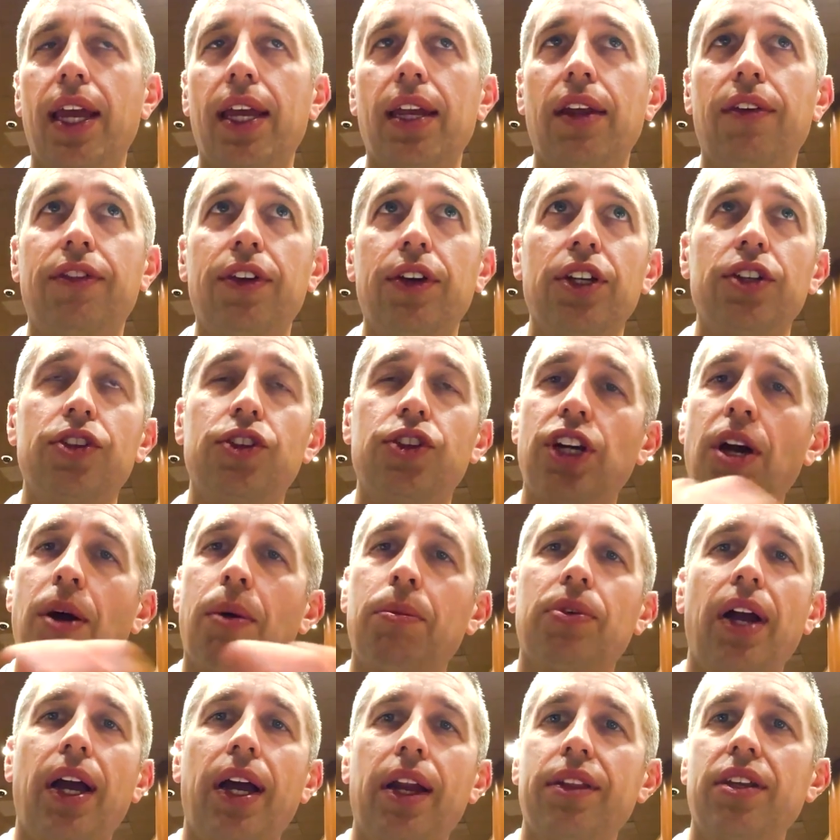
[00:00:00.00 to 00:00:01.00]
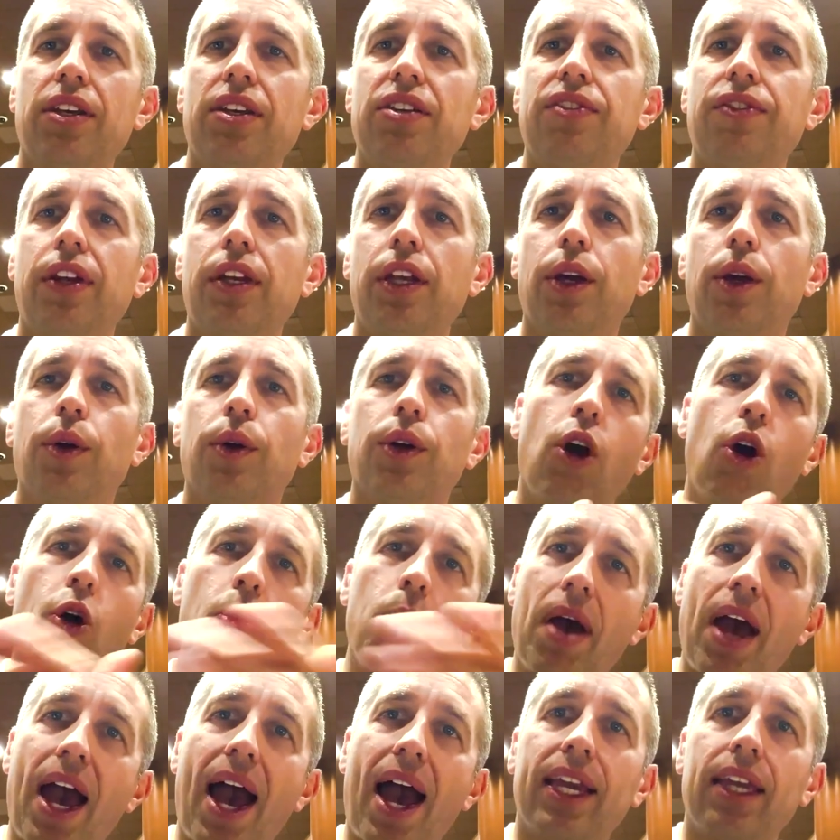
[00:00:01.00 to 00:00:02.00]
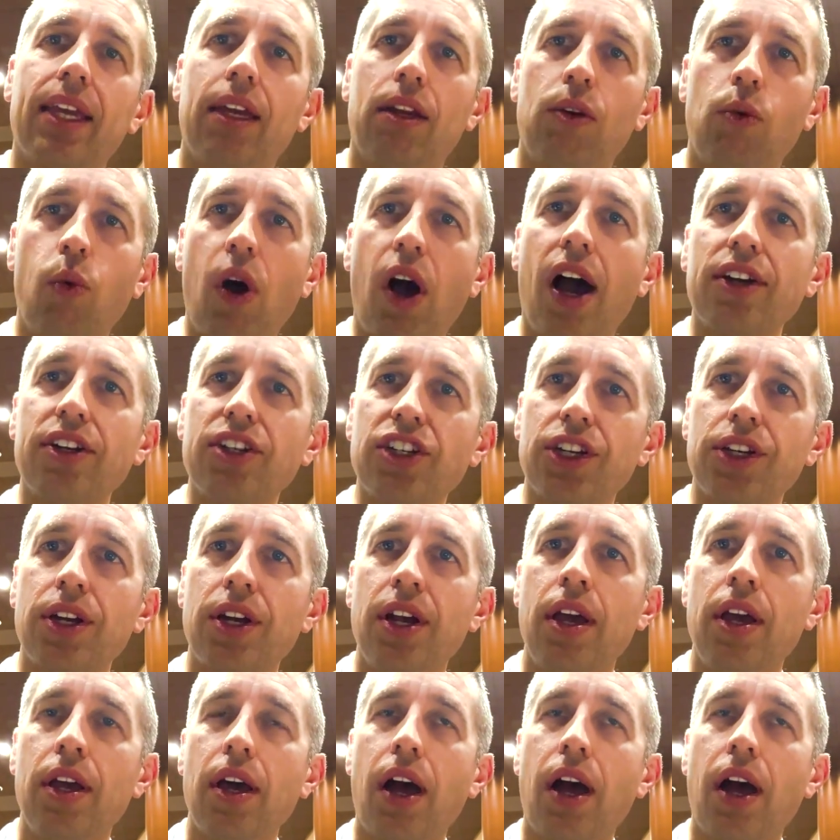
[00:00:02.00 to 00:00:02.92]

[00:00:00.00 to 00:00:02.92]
and if you just jumped right on this video, go back and watch